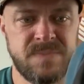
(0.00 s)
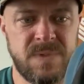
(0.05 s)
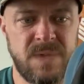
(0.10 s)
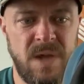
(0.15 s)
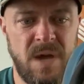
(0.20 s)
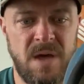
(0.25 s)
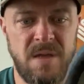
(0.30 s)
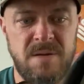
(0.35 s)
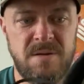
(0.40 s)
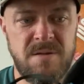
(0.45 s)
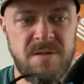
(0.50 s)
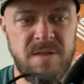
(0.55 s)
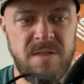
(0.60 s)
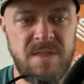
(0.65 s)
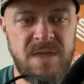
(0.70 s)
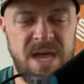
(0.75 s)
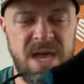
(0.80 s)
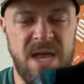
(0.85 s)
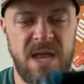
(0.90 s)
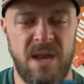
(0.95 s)
Other than
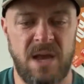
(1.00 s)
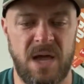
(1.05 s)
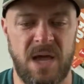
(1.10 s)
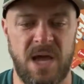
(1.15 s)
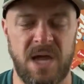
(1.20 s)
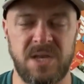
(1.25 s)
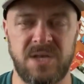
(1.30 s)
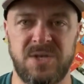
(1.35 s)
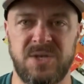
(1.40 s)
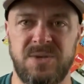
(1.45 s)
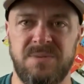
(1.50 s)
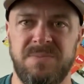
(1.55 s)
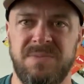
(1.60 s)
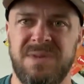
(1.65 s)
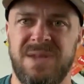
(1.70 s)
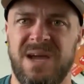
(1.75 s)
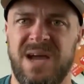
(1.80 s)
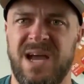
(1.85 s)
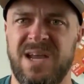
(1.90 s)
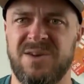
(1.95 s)
that,
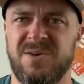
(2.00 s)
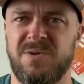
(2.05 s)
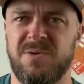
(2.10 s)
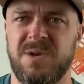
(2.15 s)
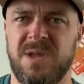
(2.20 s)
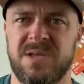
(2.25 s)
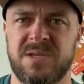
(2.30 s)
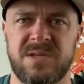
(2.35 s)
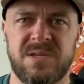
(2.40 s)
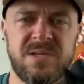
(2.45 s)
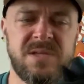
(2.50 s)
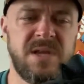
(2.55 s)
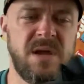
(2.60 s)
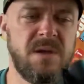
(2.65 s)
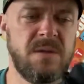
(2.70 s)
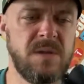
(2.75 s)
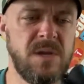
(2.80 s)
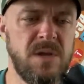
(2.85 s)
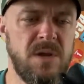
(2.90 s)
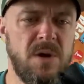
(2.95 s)
I don't
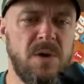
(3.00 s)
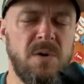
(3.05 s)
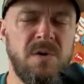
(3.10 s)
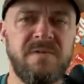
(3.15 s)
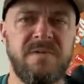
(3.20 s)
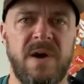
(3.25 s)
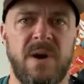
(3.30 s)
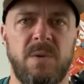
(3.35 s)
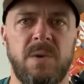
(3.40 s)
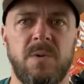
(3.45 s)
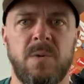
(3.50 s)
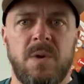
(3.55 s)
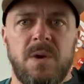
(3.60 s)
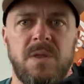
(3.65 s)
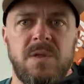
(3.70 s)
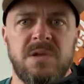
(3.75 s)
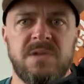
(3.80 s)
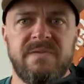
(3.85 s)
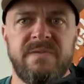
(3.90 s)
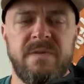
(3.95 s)
necessarily know if I would wear
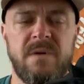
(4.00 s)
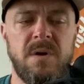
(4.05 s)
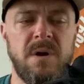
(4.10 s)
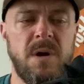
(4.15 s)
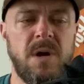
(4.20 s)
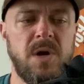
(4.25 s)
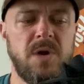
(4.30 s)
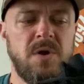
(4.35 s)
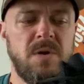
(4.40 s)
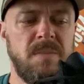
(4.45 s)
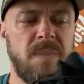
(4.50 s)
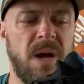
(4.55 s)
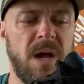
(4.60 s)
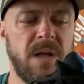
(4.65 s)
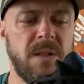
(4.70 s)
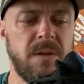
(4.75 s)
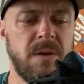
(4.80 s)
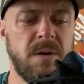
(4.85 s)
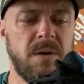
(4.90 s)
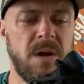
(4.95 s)
this for a
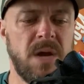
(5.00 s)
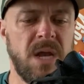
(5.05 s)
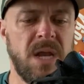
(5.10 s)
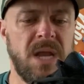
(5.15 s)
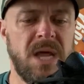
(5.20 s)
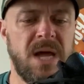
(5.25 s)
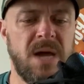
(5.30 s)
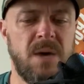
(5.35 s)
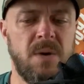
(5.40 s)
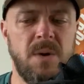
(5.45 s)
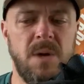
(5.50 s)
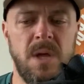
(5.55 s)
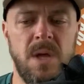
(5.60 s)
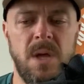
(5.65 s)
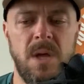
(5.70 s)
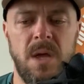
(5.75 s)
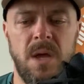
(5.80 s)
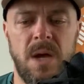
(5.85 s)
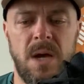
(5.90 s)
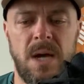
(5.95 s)
100-miler right now.
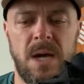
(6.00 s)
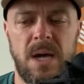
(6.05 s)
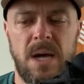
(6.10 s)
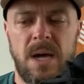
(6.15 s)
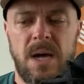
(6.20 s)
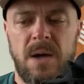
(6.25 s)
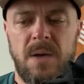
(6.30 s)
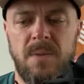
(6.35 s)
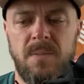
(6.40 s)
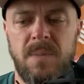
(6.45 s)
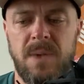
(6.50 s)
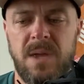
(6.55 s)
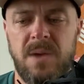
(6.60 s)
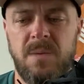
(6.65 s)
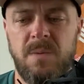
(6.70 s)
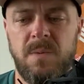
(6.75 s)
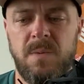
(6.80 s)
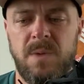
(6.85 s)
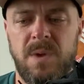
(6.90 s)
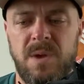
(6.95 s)

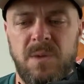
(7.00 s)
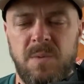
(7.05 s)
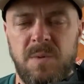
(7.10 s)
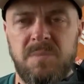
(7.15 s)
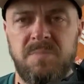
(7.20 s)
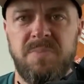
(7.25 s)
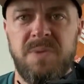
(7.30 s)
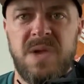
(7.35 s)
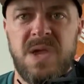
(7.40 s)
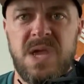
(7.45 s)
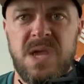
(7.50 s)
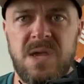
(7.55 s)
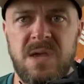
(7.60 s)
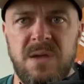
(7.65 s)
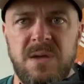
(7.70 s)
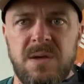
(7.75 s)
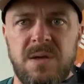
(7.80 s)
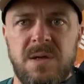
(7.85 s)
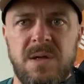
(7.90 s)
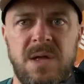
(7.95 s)
It would
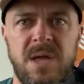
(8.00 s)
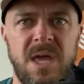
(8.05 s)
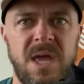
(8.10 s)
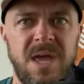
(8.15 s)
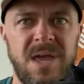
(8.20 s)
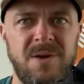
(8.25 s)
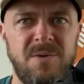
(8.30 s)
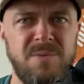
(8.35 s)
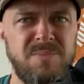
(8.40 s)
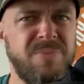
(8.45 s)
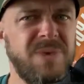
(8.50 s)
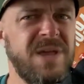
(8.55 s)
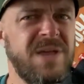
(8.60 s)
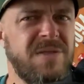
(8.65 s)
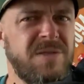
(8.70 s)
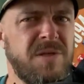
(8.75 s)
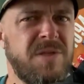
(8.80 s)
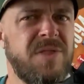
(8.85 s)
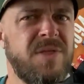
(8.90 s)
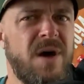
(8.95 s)
be in
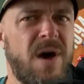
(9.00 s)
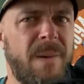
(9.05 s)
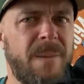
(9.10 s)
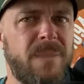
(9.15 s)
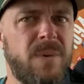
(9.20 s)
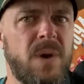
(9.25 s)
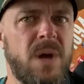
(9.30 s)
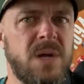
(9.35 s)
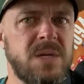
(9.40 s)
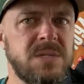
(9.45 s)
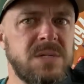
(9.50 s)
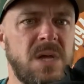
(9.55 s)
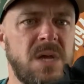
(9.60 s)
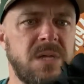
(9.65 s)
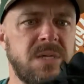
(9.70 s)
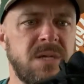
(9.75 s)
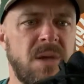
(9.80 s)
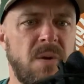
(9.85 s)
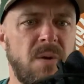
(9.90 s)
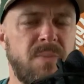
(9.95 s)
the thought
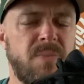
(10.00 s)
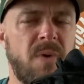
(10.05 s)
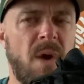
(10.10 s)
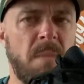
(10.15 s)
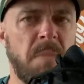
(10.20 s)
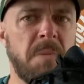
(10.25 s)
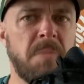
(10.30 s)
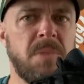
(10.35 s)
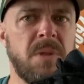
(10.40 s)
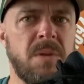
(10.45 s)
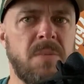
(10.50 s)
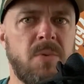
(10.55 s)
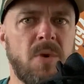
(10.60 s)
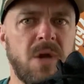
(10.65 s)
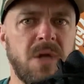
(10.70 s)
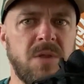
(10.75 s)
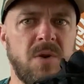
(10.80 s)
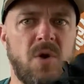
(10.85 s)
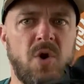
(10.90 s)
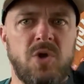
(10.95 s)
process. I would probably
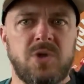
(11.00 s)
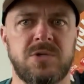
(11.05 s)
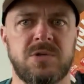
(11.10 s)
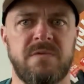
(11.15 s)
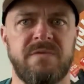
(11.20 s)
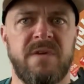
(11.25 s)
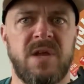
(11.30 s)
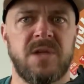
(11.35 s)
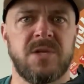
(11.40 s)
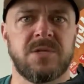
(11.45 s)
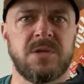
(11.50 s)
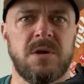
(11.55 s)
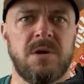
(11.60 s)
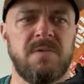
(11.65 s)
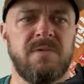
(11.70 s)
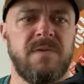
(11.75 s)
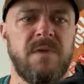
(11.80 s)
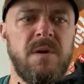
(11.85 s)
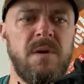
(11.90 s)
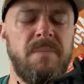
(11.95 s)
bring the Ultra Venture
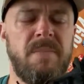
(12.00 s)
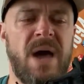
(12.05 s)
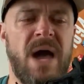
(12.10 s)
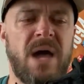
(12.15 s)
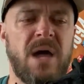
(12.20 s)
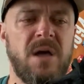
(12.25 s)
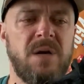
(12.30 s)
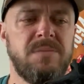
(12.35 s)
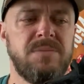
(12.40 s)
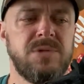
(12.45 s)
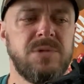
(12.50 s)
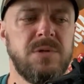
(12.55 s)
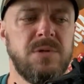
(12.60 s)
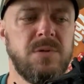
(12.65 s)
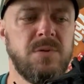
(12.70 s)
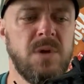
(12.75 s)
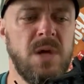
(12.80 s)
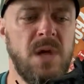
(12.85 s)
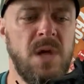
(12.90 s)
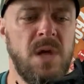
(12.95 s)
for a backup shoe,
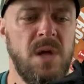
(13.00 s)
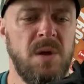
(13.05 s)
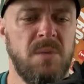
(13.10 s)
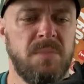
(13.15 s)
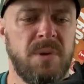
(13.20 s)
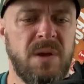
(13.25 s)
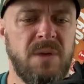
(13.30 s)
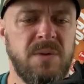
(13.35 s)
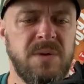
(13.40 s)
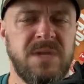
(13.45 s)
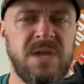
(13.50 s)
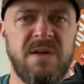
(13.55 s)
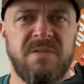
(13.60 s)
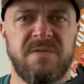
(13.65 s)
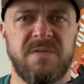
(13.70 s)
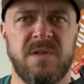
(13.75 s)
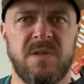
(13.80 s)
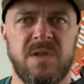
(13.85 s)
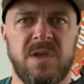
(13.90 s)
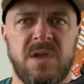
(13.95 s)
but I would
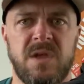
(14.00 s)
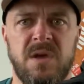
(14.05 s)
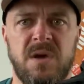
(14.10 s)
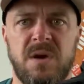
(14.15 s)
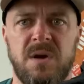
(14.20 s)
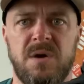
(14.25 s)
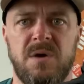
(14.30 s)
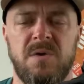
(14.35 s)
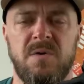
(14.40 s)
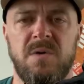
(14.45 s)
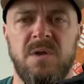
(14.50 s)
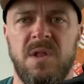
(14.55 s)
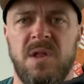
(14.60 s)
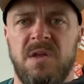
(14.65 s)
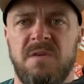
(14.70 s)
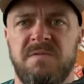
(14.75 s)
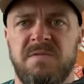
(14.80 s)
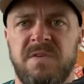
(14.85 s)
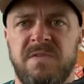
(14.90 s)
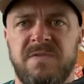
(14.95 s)
definitely go
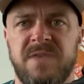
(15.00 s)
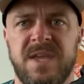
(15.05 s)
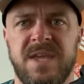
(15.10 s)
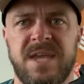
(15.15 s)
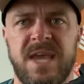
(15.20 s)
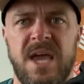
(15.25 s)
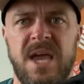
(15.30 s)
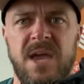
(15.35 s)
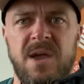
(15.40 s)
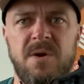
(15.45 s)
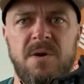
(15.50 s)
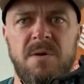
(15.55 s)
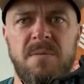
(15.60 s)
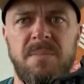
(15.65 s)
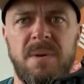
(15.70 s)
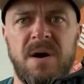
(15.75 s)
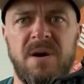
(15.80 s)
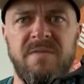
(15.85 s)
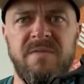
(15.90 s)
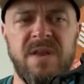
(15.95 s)
50K or
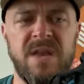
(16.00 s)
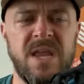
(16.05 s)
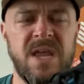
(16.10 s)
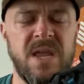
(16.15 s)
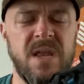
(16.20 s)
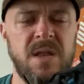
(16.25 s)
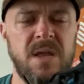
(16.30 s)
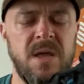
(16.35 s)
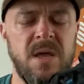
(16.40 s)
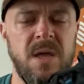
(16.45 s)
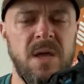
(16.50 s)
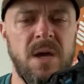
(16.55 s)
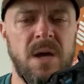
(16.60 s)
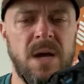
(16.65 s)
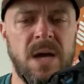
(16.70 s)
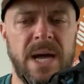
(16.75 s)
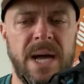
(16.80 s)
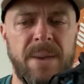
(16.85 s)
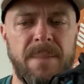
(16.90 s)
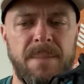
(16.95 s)
above in it.
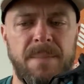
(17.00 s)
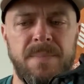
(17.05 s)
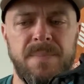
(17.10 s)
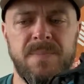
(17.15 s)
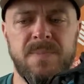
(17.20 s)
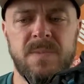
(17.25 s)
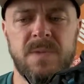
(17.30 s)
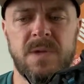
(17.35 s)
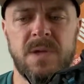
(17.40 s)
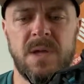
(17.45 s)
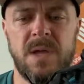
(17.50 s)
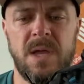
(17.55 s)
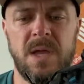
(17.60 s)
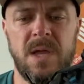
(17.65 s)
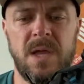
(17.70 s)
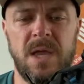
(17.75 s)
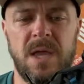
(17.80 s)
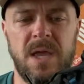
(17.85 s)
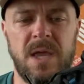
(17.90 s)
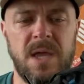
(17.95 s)

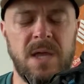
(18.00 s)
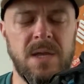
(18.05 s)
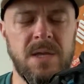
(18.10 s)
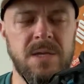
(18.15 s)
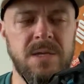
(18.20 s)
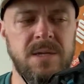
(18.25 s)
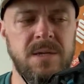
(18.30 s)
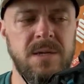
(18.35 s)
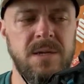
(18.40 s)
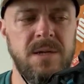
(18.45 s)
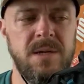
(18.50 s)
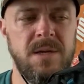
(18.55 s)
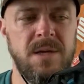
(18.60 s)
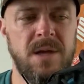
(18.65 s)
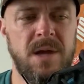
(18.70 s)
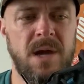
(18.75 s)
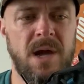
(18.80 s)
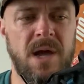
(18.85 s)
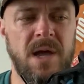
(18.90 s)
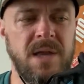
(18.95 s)
And
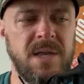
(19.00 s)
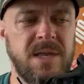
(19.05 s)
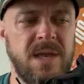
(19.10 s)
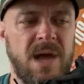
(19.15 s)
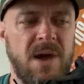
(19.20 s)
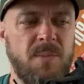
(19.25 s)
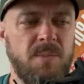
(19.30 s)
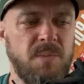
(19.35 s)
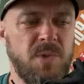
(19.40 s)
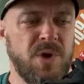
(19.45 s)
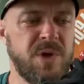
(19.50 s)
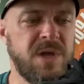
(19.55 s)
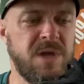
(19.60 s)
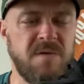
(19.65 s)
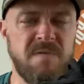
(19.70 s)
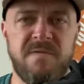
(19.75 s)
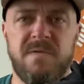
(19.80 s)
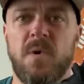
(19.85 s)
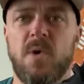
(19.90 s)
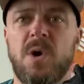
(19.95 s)
I'm looking
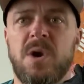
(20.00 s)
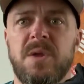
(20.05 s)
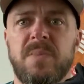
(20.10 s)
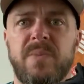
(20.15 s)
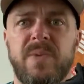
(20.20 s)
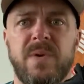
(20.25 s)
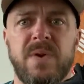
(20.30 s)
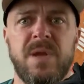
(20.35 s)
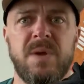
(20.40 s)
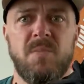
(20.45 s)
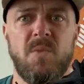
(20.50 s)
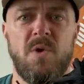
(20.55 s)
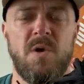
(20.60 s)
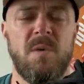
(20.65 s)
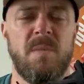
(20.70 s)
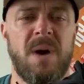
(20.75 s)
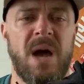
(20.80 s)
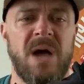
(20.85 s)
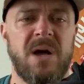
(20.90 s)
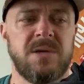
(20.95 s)
forward to putting more
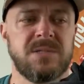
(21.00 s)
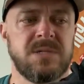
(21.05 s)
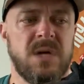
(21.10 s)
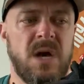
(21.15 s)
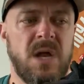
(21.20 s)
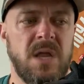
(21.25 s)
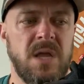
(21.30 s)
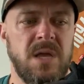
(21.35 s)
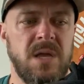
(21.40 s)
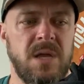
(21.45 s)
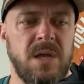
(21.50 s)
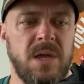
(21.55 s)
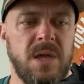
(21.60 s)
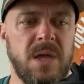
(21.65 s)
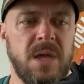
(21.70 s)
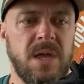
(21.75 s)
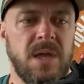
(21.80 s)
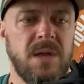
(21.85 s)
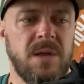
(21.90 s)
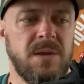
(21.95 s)
miles on it
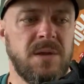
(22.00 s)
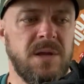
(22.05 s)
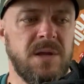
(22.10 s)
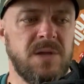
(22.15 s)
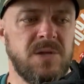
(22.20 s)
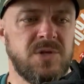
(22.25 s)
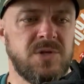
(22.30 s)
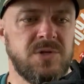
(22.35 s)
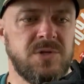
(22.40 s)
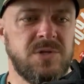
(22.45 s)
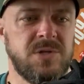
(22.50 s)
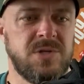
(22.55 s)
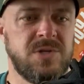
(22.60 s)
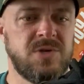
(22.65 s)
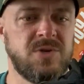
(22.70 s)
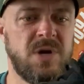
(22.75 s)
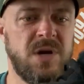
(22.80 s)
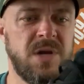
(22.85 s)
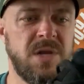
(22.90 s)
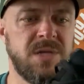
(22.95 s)
and just
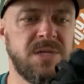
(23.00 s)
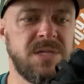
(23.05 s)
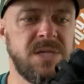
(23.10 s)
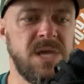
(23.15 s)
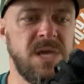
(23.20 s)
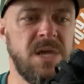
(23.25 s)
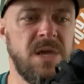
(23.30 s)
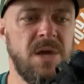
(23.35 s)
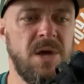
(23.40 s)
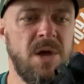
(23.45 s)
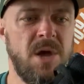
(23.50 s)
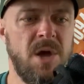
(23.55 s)
trying to see